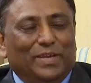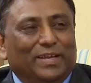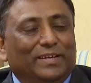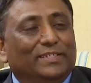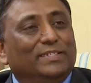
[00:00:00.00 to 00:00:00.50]

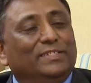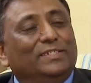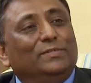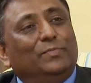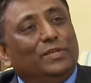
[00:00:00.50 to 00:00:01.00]
Making
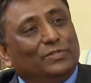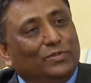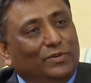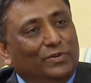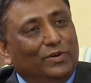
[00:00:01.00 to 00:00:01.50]
decisions based
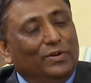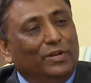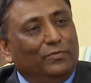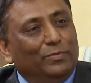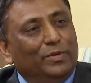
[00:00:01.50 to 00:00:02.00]
on
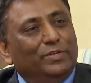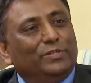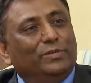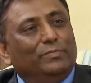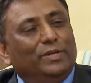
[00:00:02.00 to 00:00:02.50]

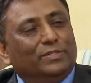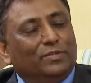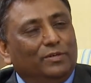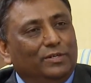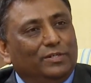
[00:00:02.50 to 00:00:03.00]
information, based
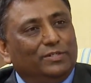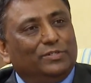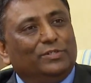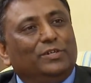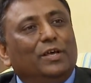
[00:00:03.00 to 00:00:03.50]
on
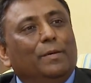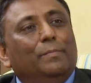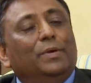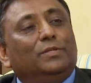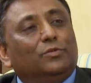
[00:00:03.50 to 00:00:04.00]
literature,
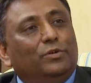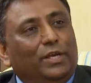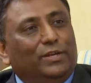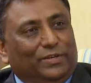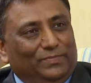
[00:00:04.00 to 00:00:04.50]
based on
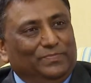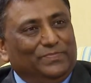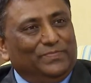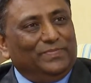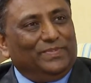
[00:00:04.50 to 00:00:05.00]
data.
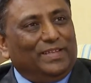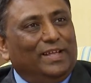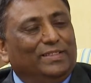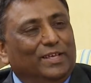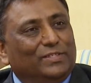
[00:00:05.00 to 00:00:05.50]

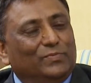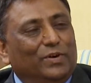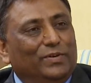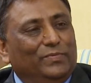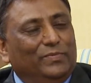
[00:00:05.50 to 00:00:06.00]
And that's
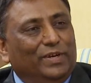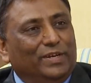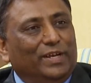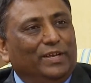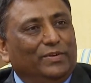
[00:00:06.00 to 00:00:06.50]
what we are
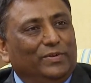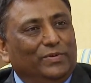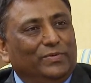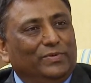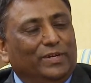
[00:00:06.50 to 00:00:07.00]
trying to
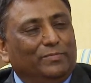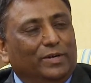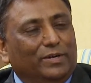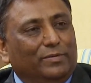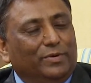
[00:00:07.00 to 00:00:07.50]
do at
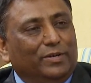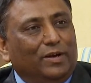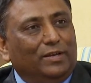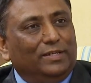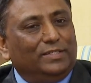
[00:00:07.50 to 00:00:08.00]
Montgomery
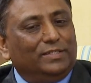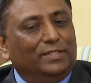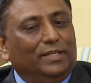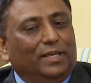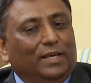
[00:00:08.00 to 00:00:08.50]
College.
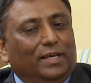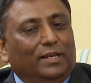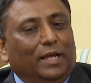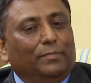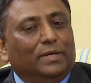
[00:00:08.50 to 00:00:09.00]

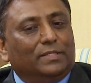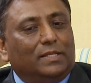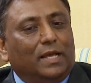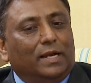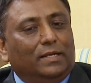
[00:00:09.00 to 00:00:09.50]
And I must
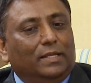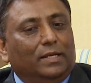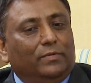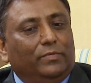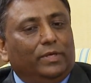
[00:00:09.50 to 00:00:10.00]
add
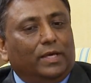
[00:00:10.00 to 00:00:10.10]
that we